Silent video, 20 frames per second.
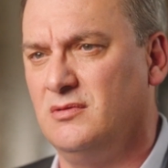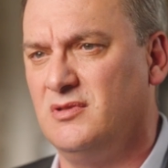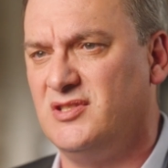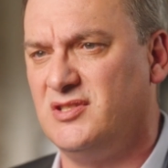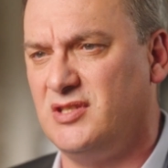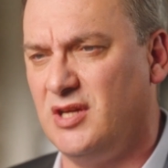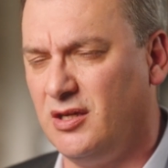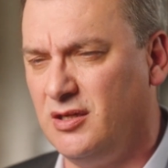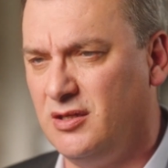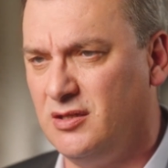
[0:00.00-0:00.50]

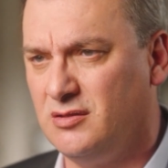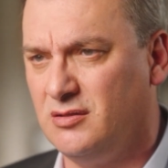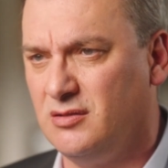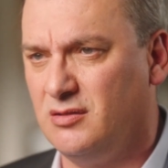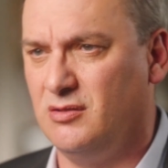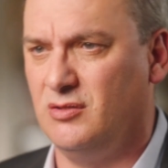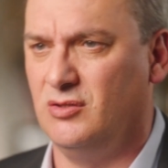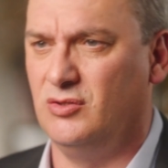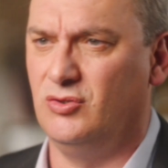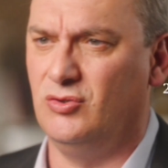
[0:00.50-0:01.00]
Second,
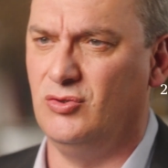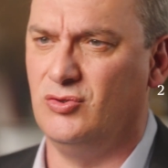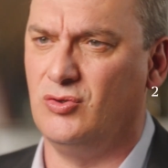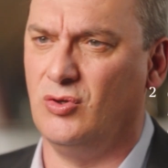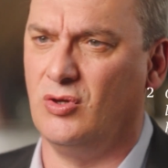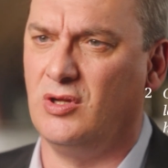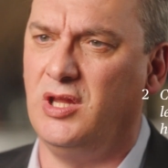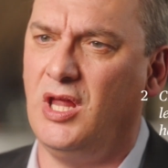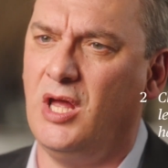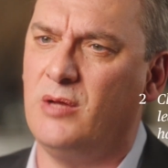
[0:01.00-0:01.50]
due
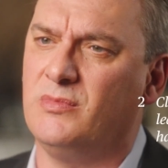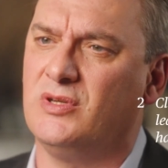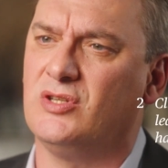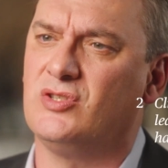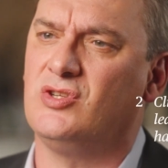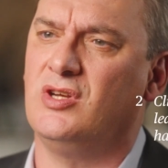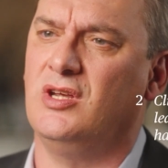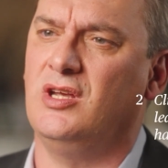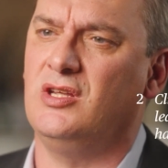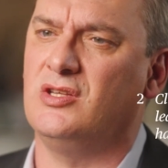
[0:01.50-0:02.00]
to
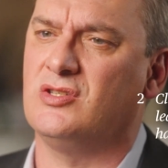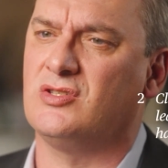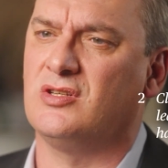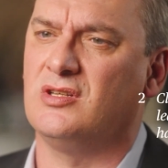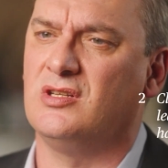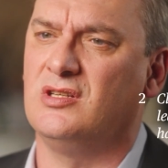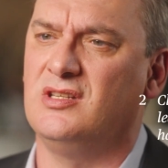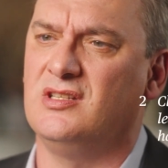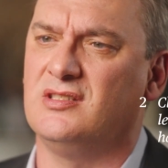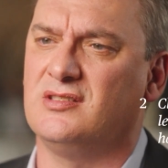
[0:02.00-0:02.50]
climate
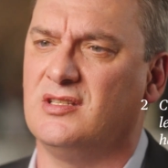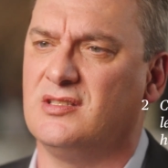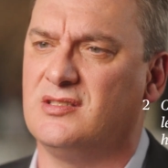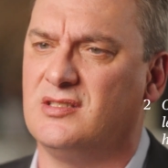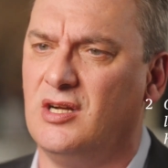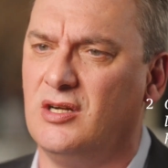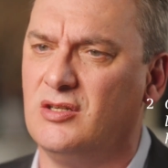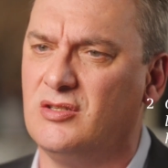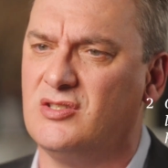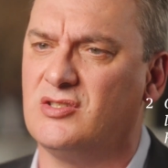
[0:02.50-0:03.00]
change, these
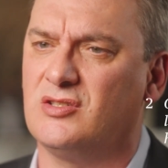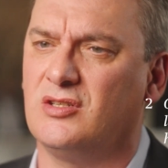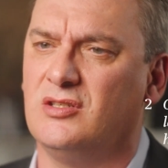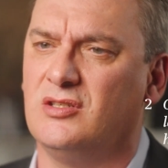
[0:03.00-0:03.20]
hazardous